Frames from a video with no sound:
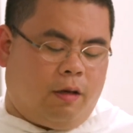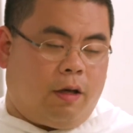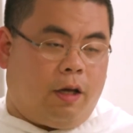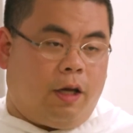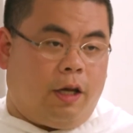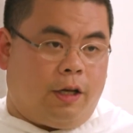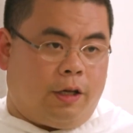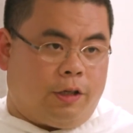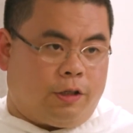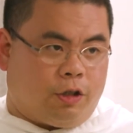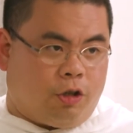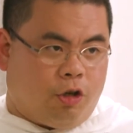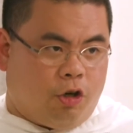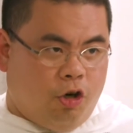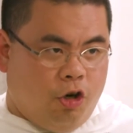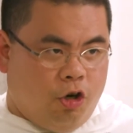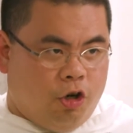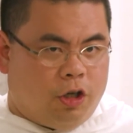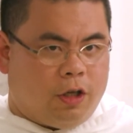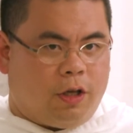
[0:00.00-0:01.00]
it is
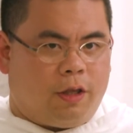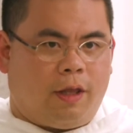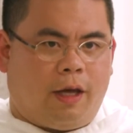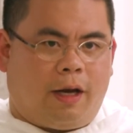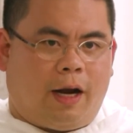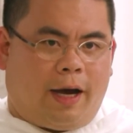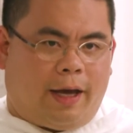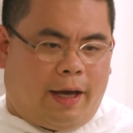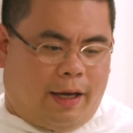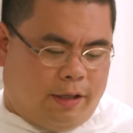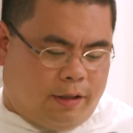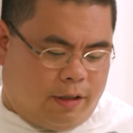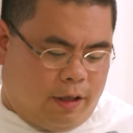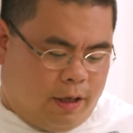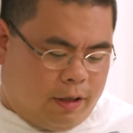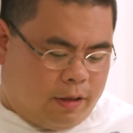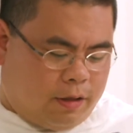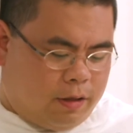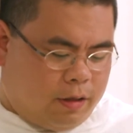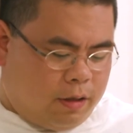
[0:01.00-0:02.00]
good that I
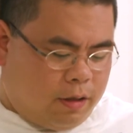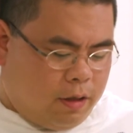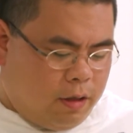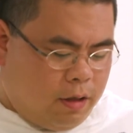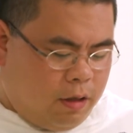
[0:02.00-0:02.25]
exist.